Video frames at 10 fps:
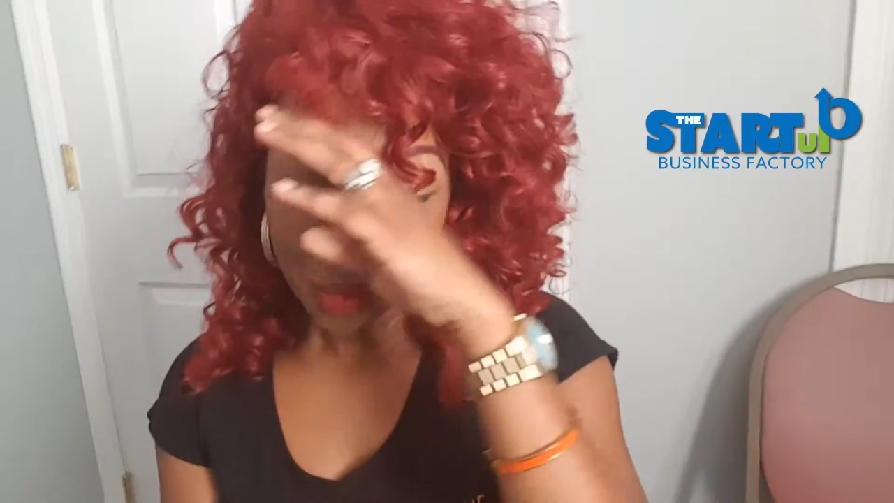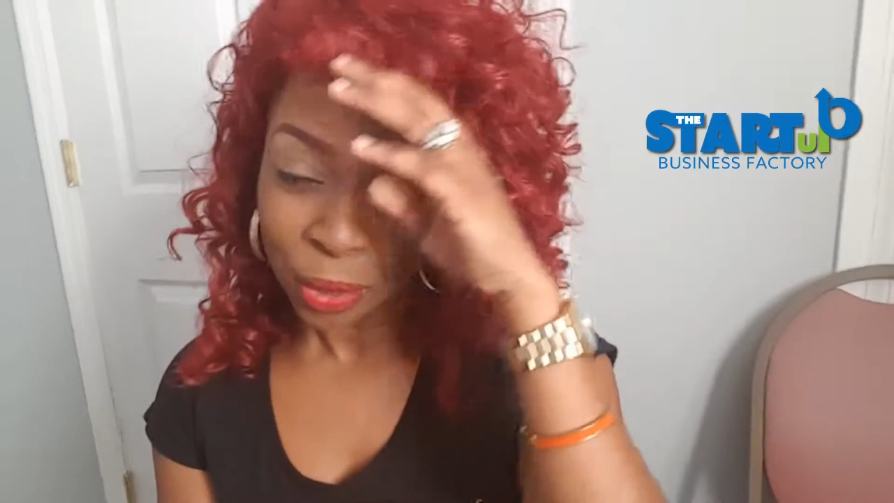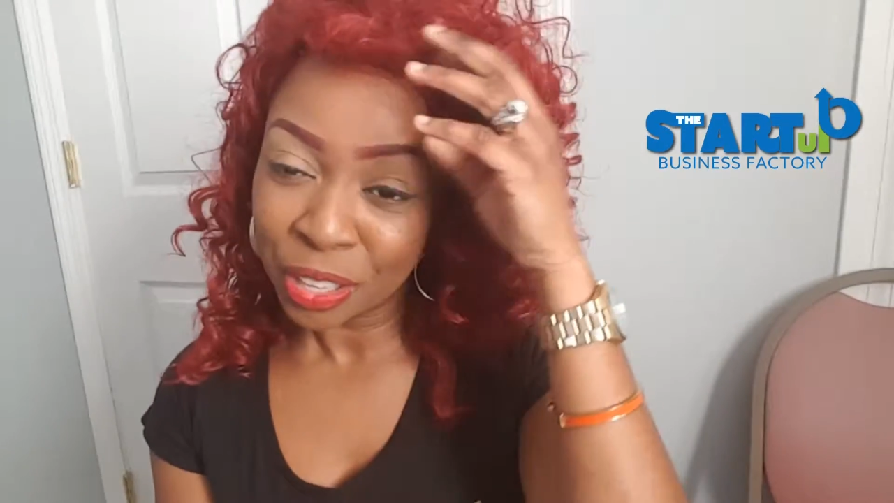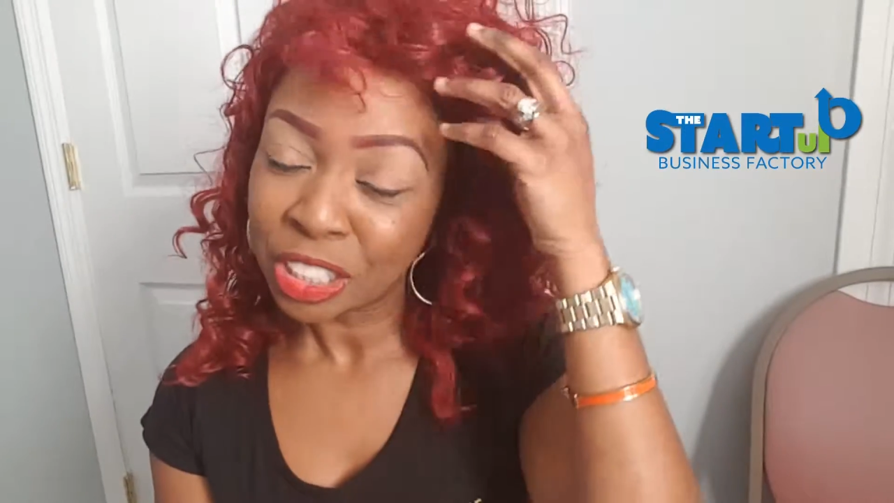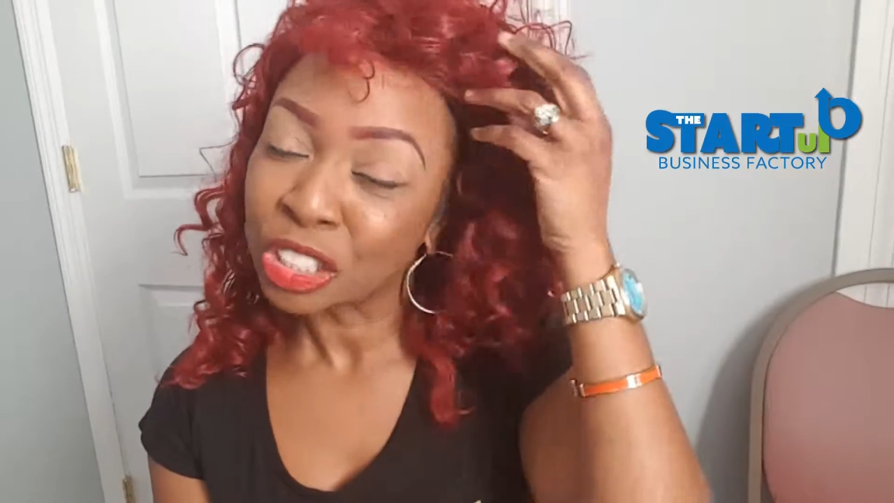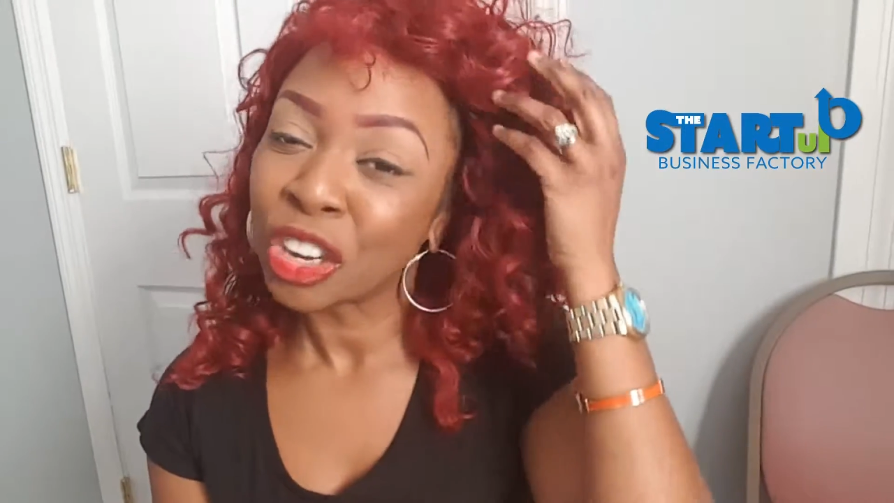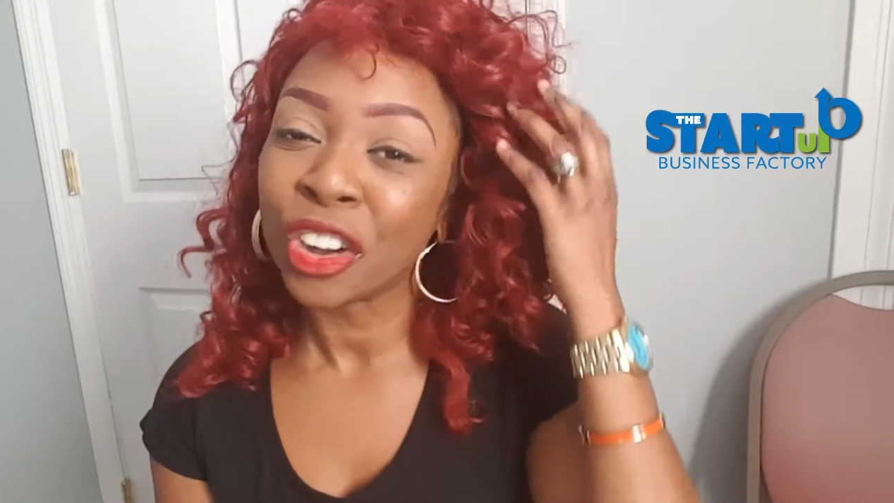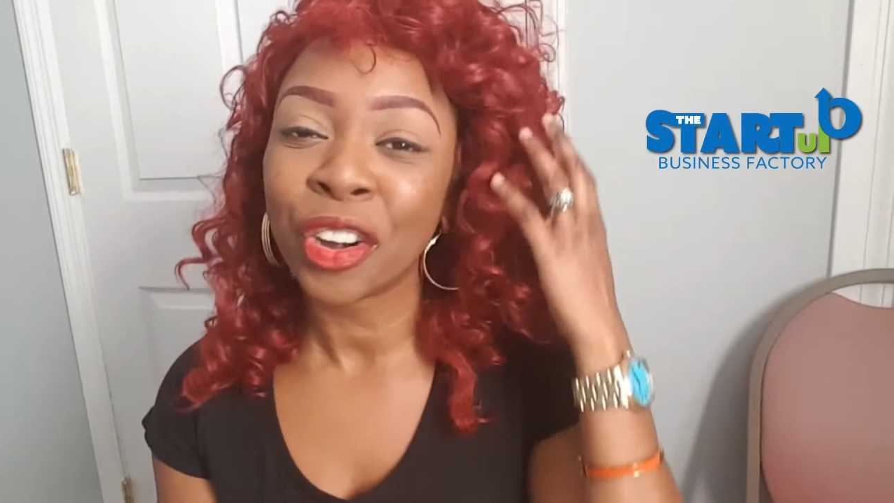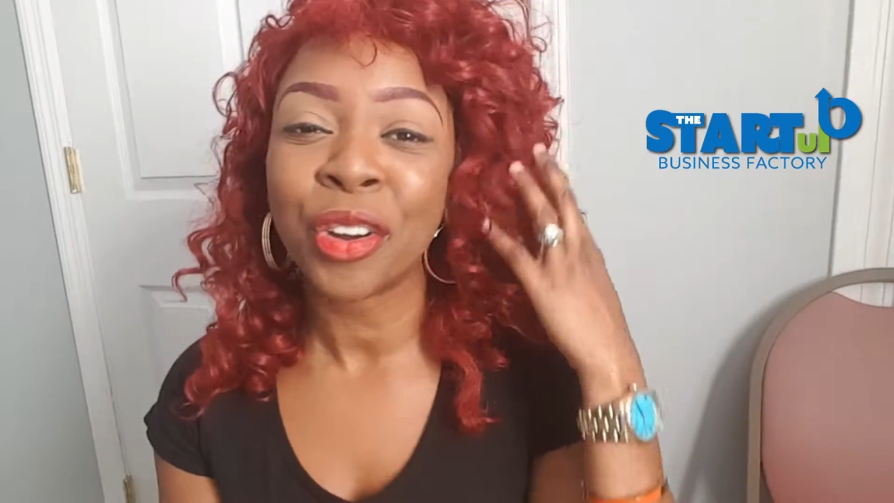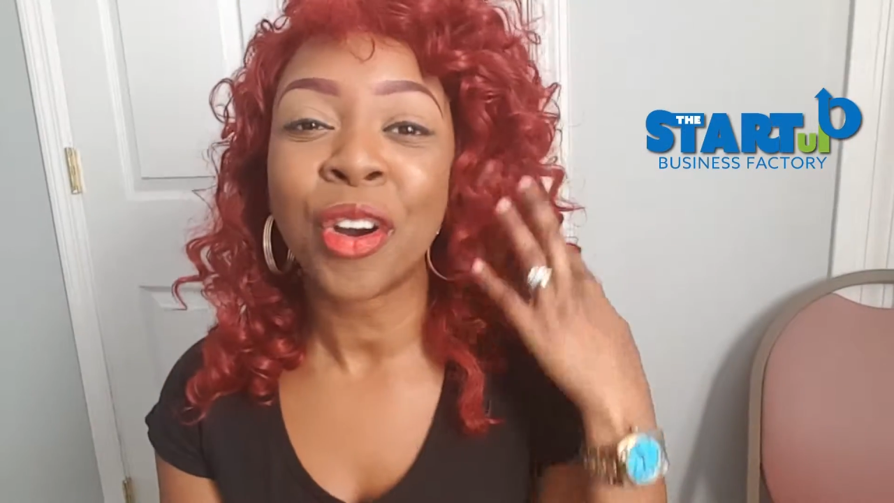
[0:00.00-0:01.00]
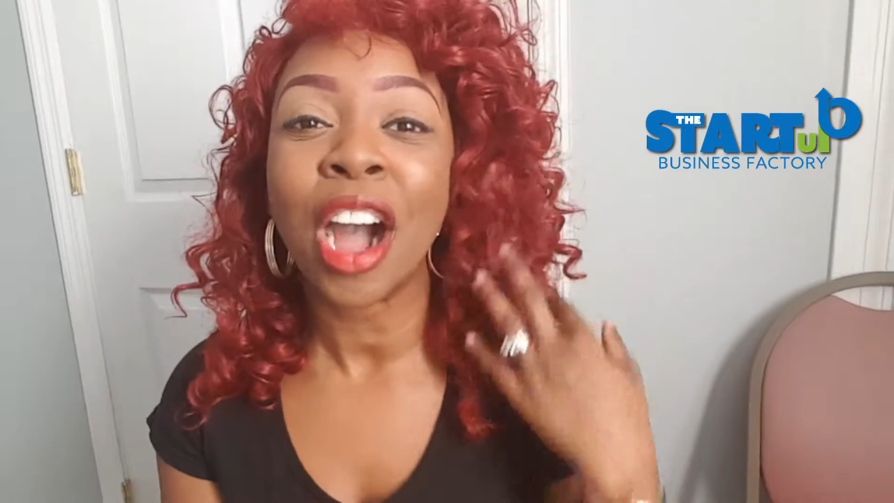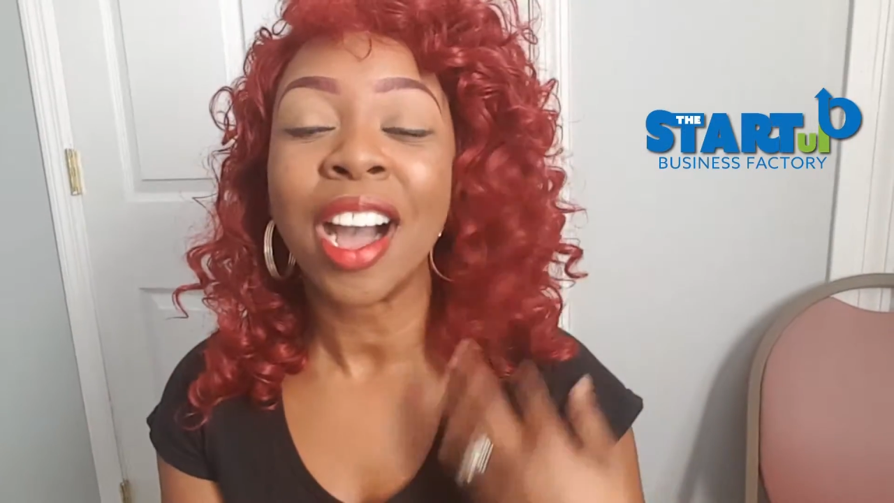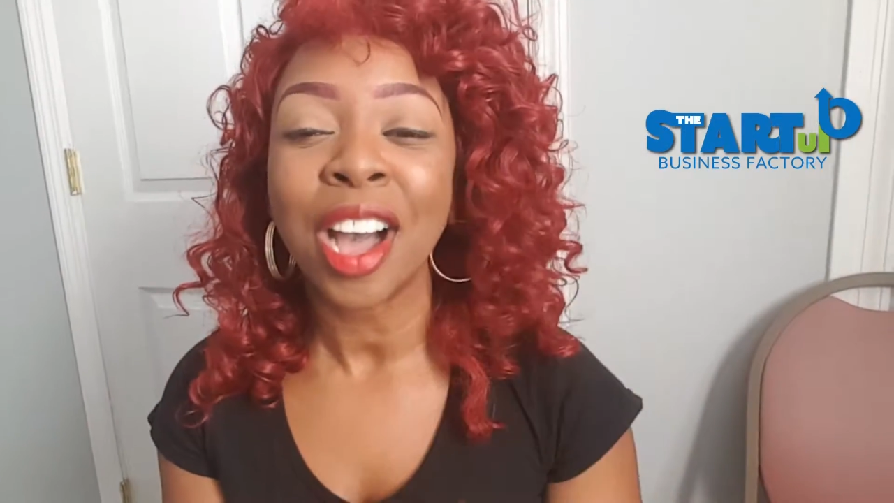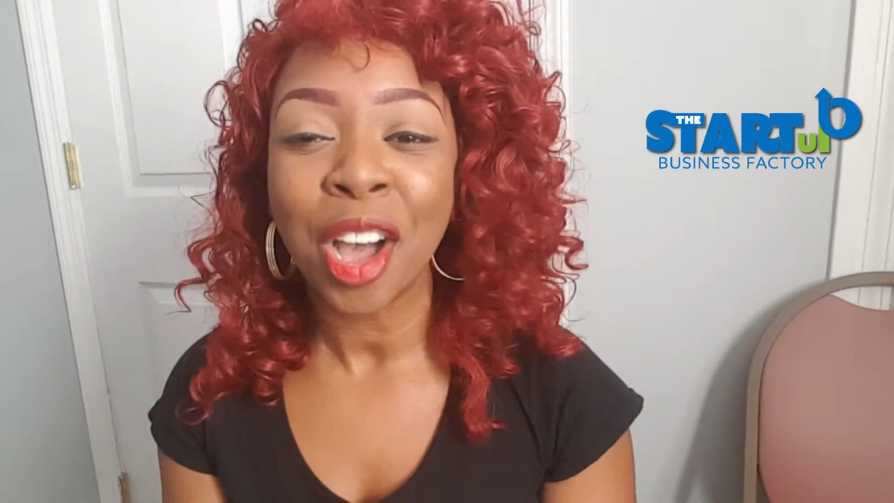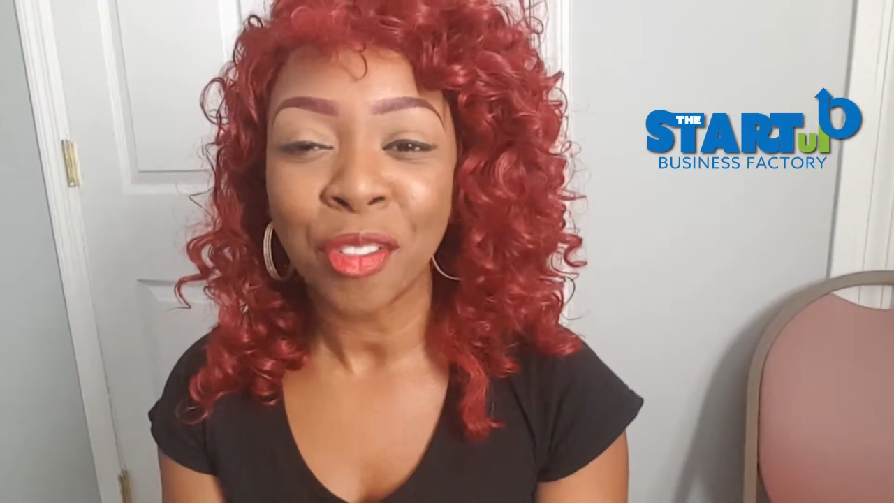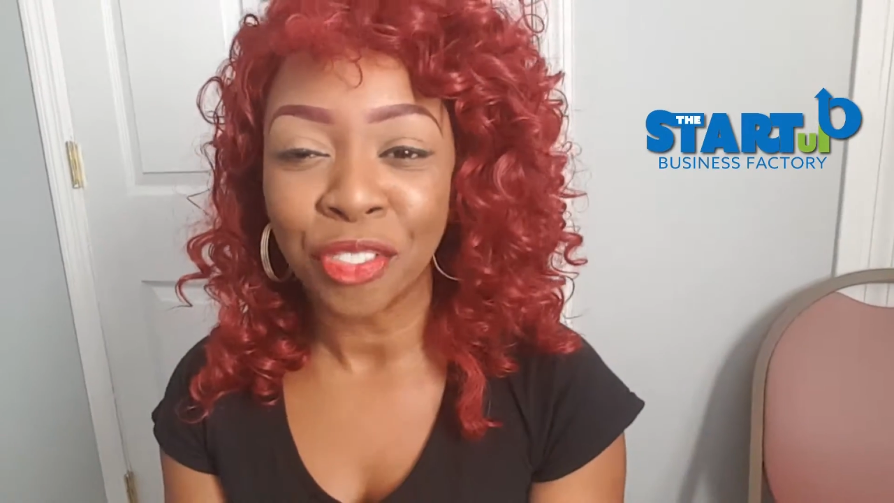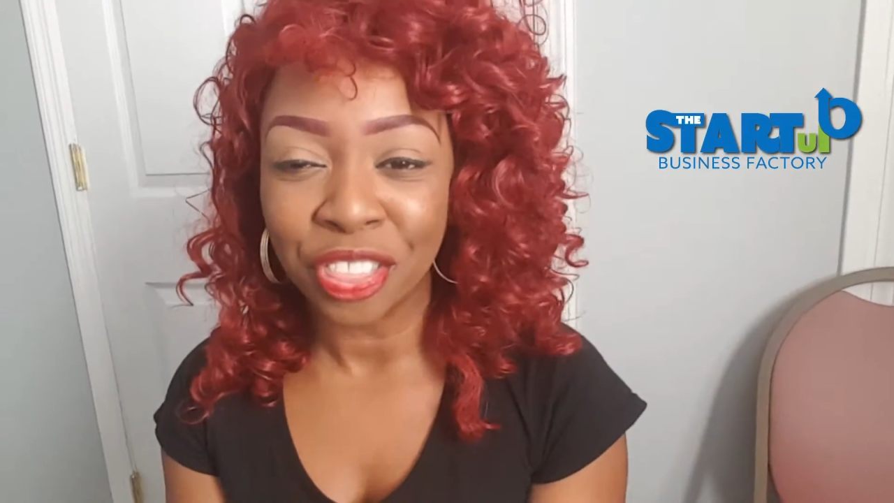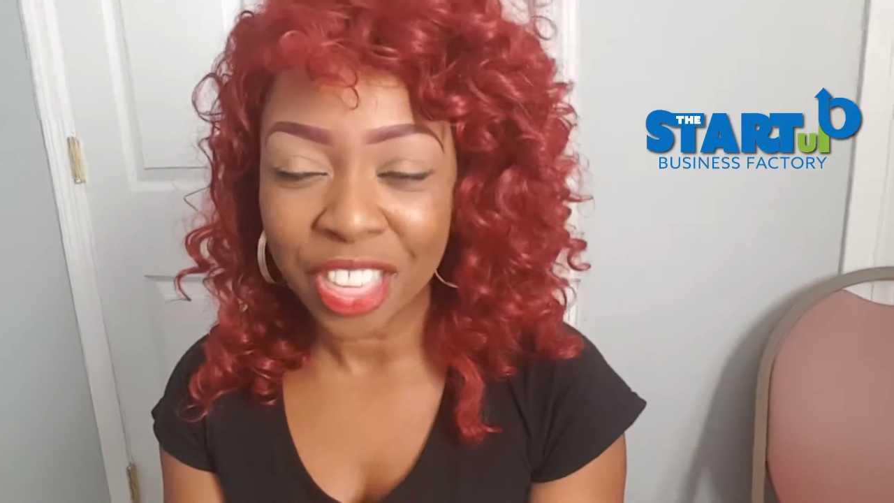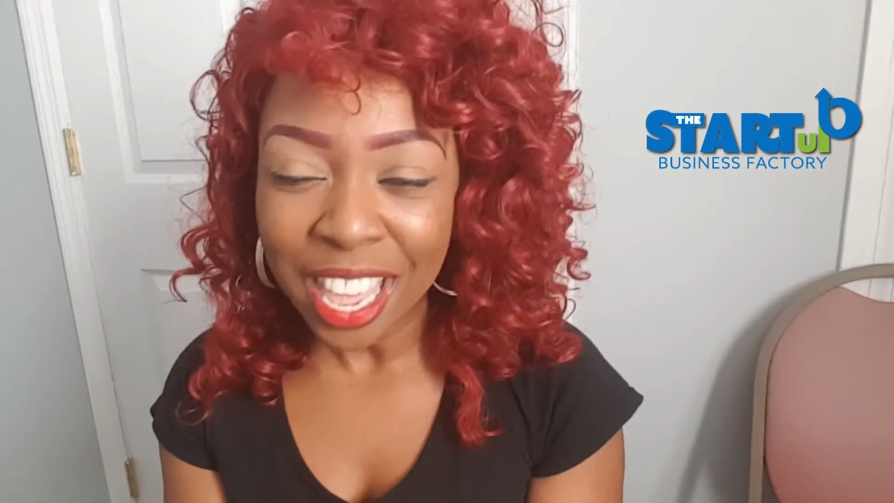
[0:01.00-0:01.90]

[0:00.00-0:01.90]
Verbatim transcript: Well, this is your girl of